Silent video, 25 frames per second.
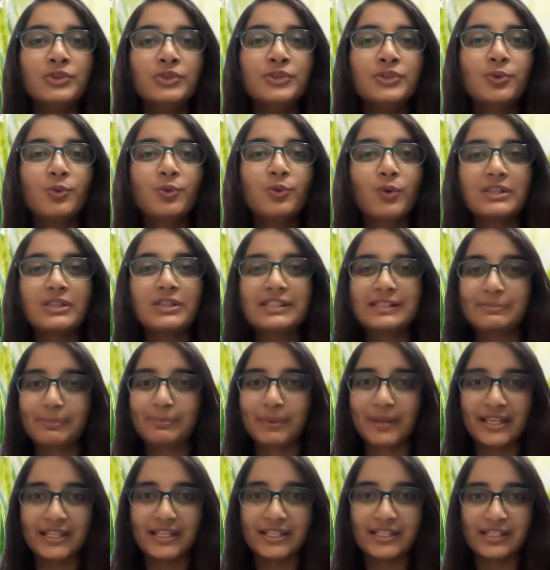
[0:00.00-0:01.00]
towards
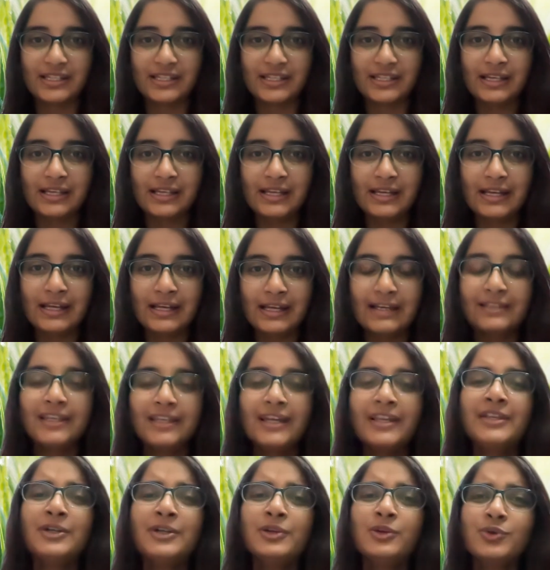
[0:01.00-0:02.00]
PG,
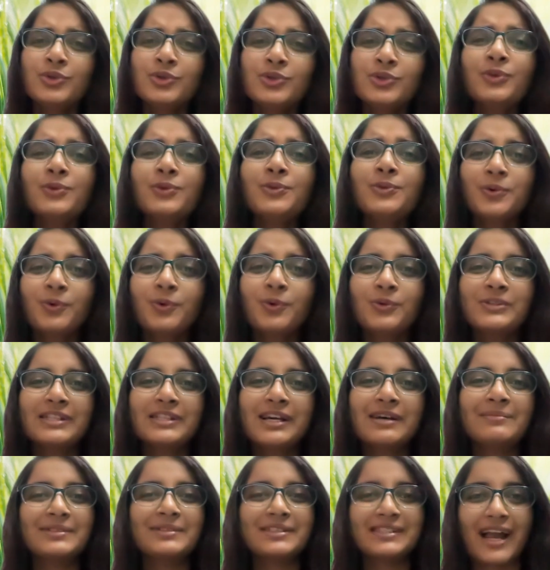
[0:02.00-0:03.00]
then you should know
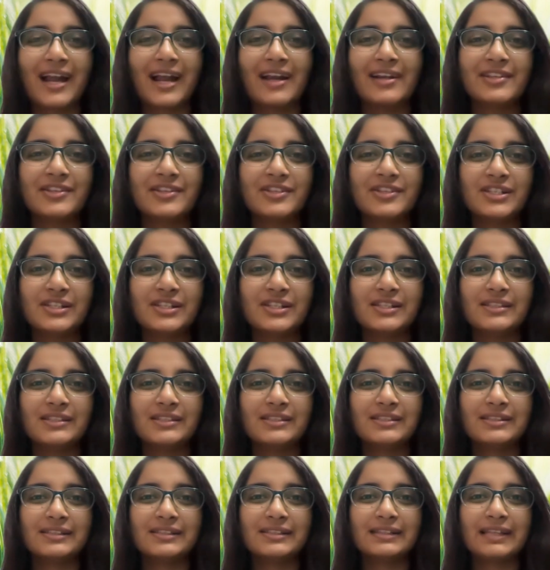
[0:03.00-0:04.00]
some strategy.
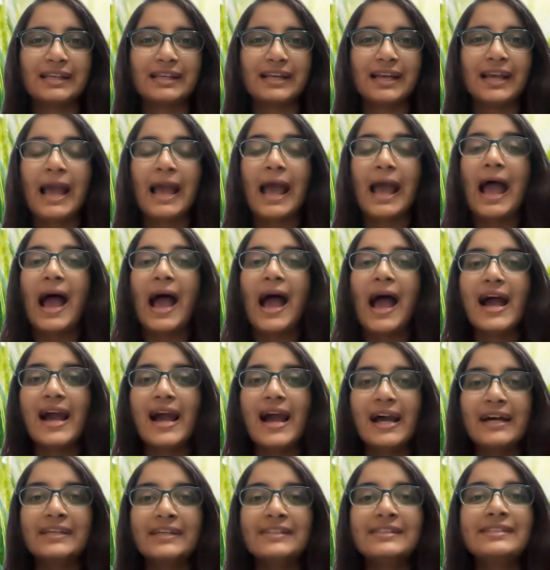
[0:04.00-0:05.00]

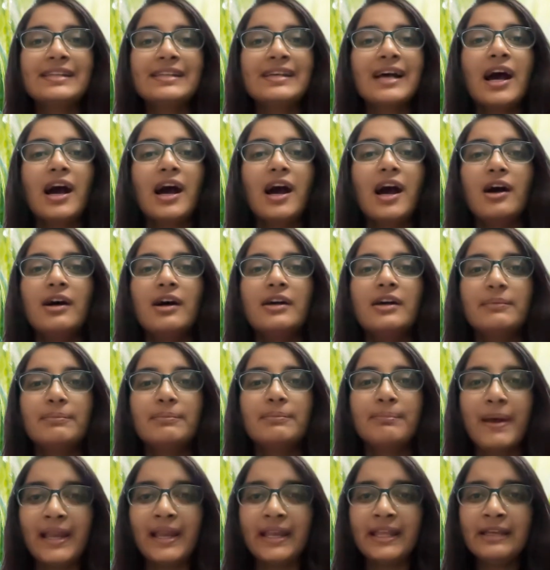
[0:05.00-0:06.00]
As
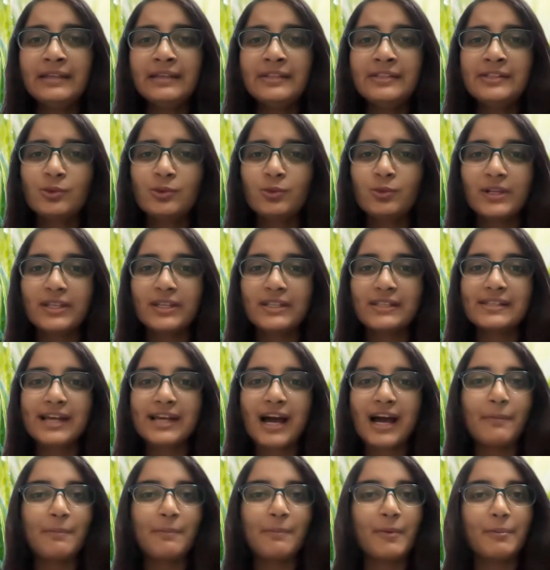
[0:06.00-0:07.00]
many students
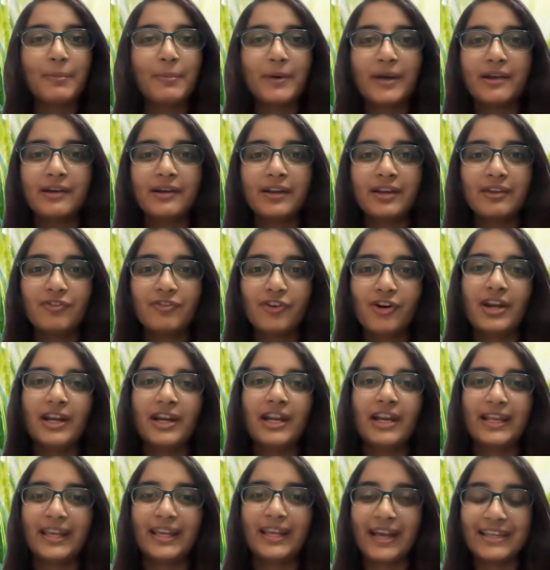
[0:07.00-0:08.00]
are preparing
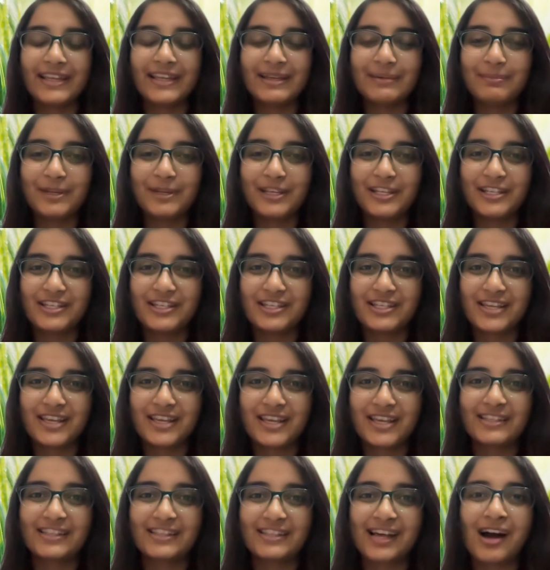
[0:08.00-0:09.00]
for
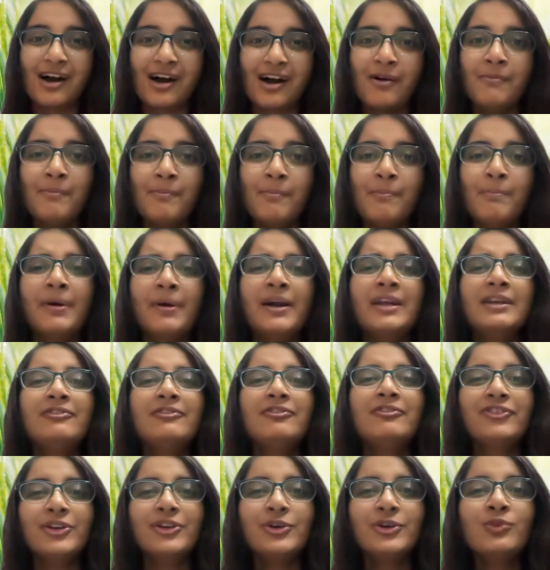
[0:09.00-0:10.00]
AIPGT exam, but
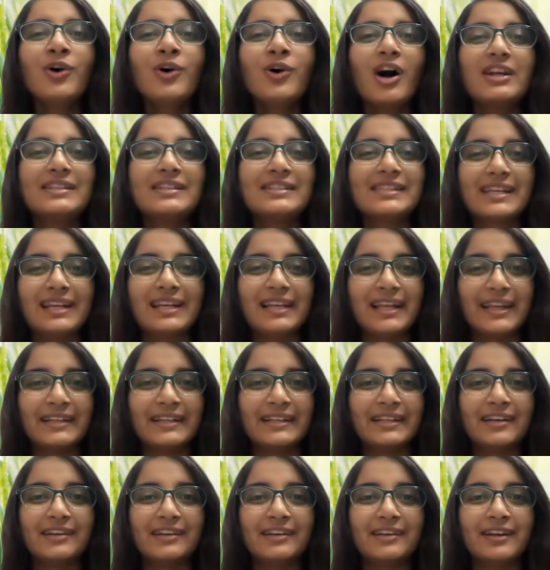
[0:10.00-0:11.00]
few got
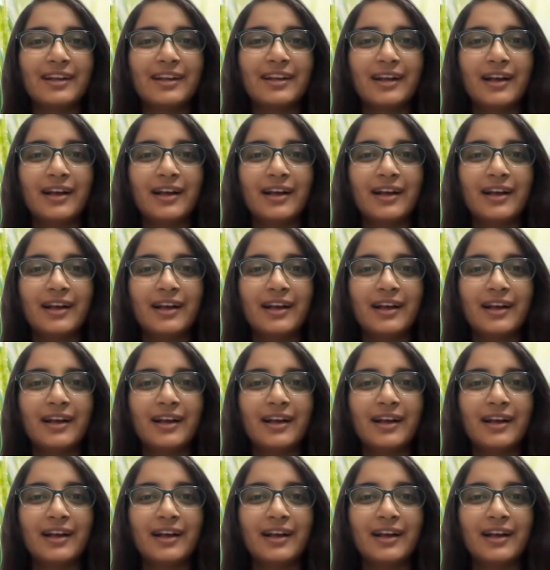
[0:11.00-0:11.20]
selected.